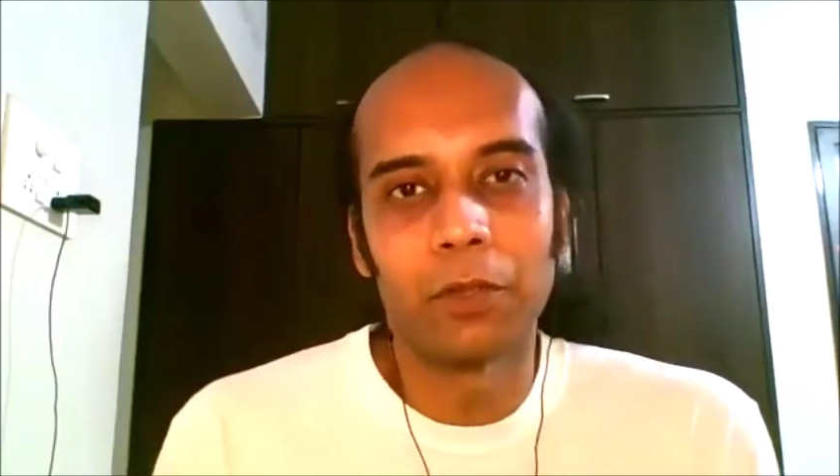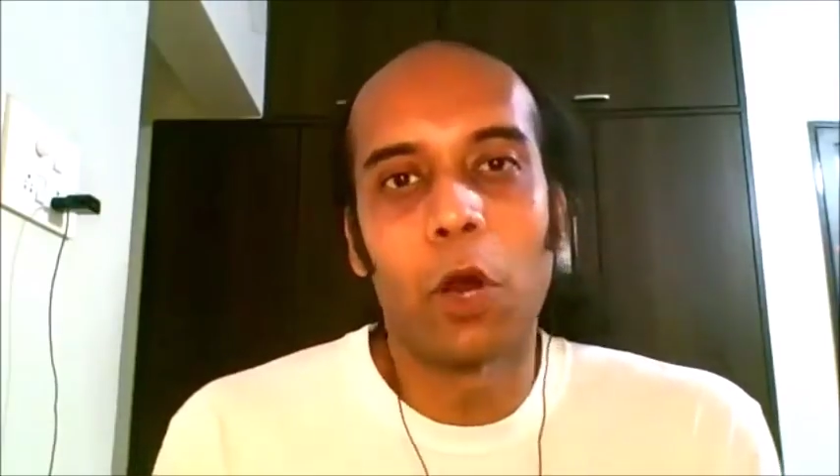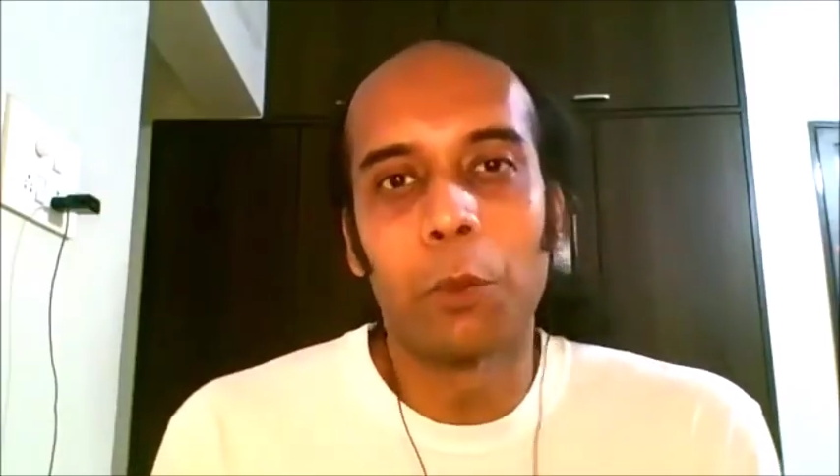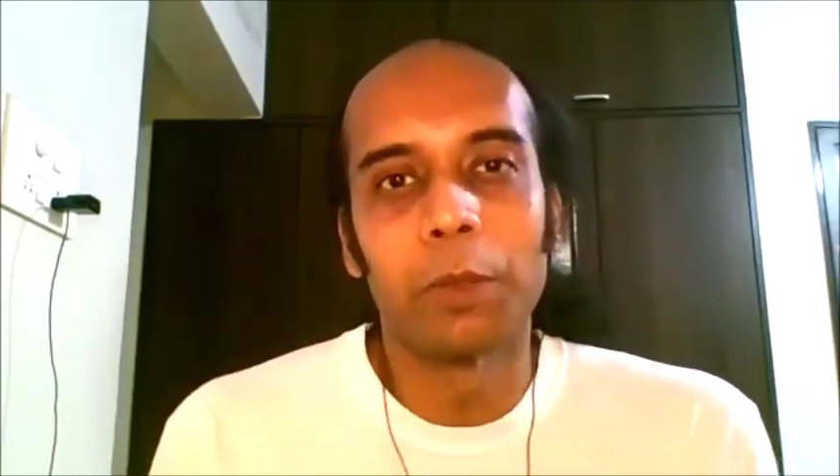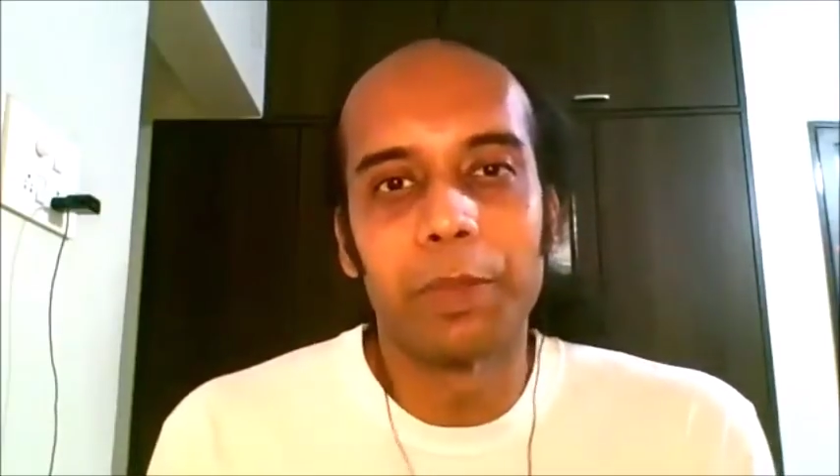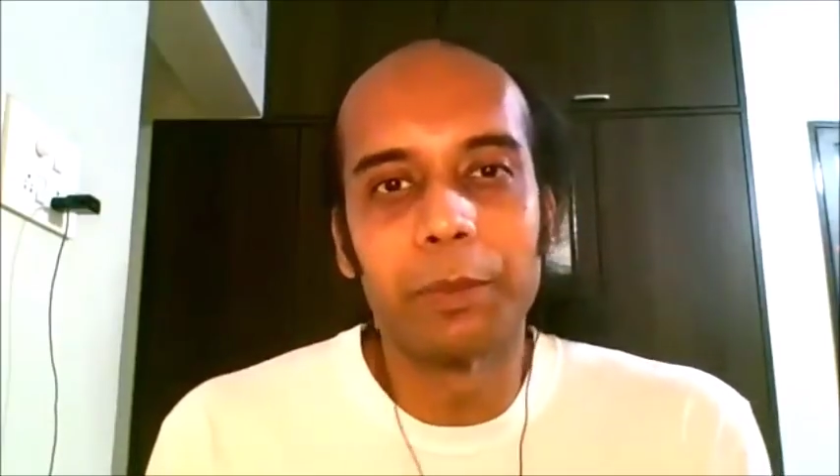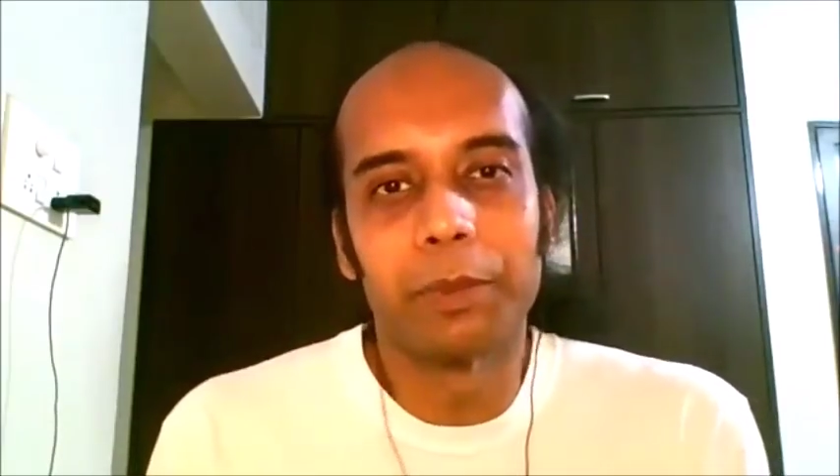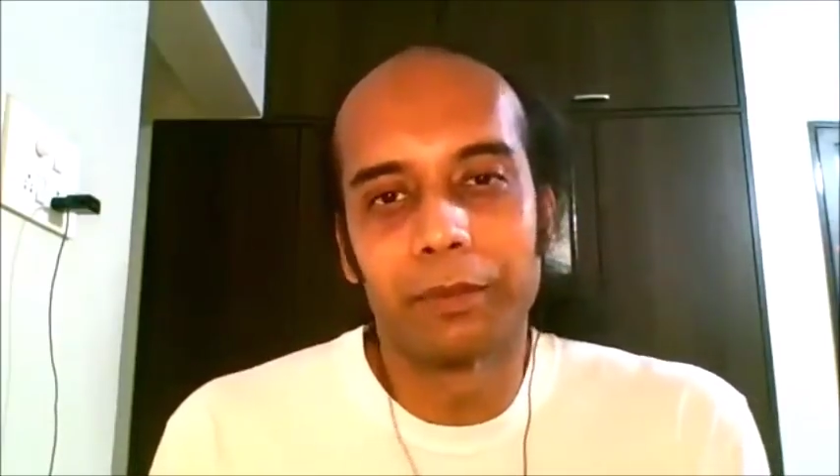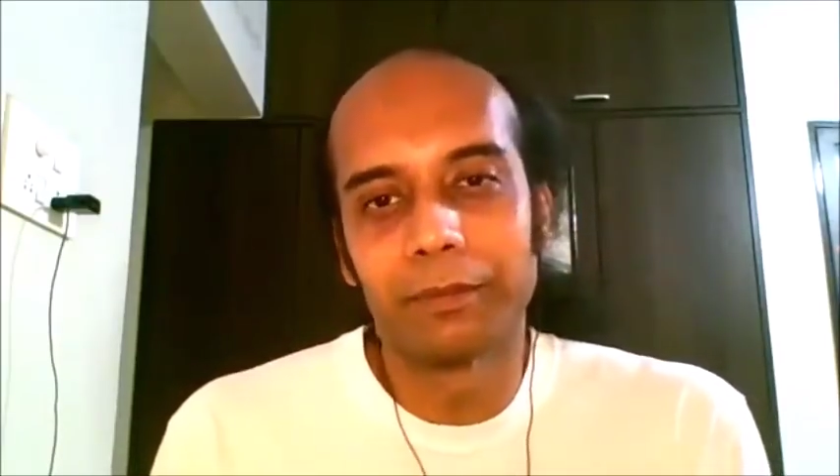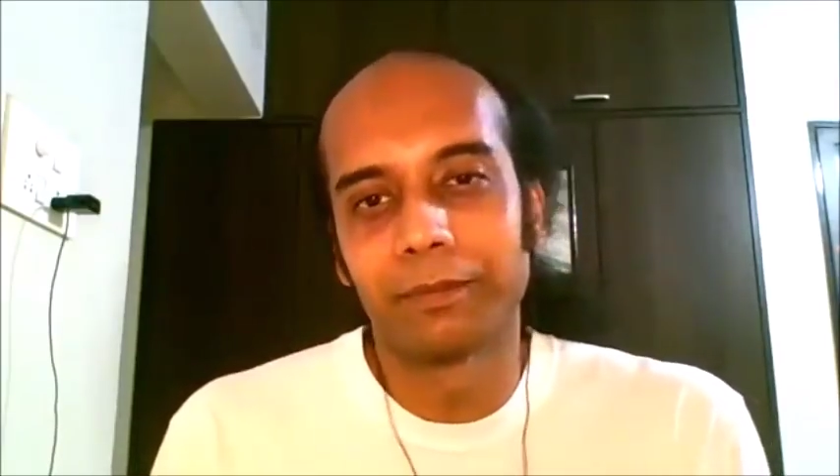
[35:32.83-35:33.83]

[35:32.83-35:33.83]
normal people.